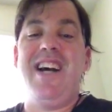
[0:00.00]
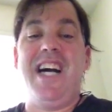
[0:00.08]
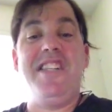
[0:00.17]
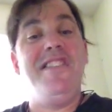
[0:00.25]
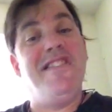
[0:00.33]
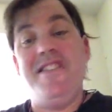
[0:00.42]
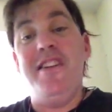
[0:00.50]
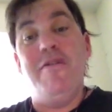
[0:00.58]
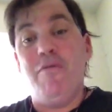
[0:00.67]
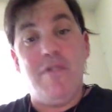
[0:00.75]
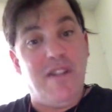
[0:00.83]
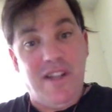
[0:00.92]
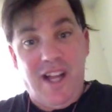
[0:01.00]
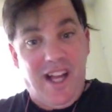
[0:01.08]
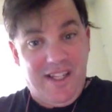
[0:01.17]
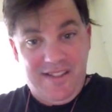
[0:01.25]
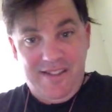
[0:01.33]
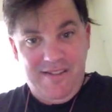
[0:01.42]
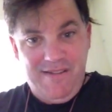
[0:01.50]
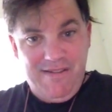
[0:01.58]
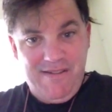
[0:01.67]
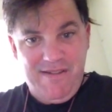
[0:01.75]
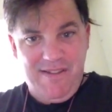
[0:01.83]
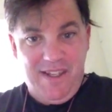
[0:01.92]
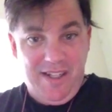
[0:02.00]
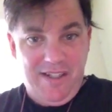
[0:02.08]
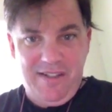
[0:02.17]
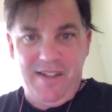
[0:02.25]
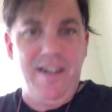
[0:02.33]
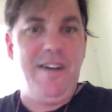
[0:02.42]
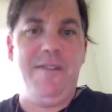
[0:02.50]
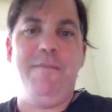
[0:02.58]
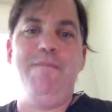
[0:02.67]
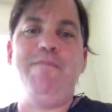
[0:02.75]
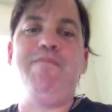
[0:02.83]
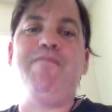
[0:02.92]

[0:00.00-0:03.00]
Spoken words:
I just didn't realize it at the time.